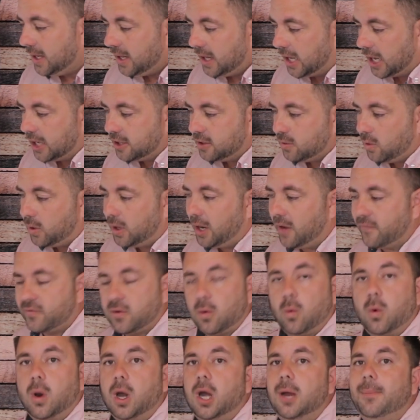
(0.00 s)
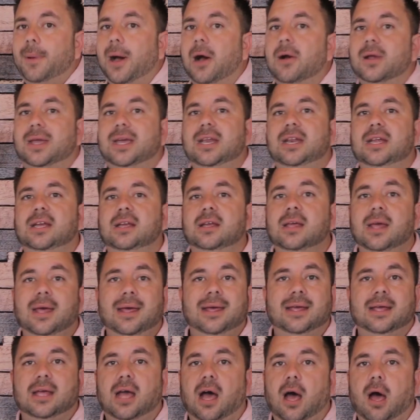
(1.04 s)
and you won't have to worry about getting
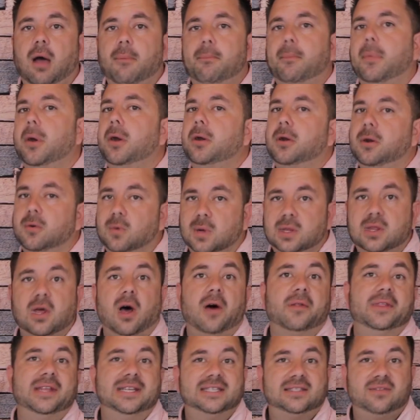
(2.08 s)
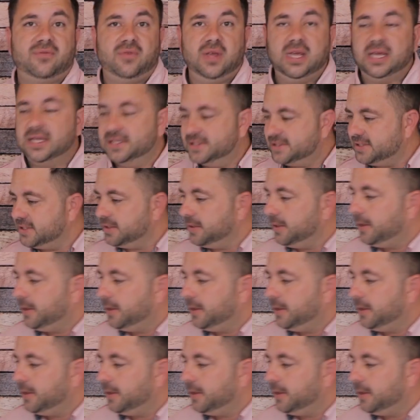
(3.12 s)
murdered with all these fees.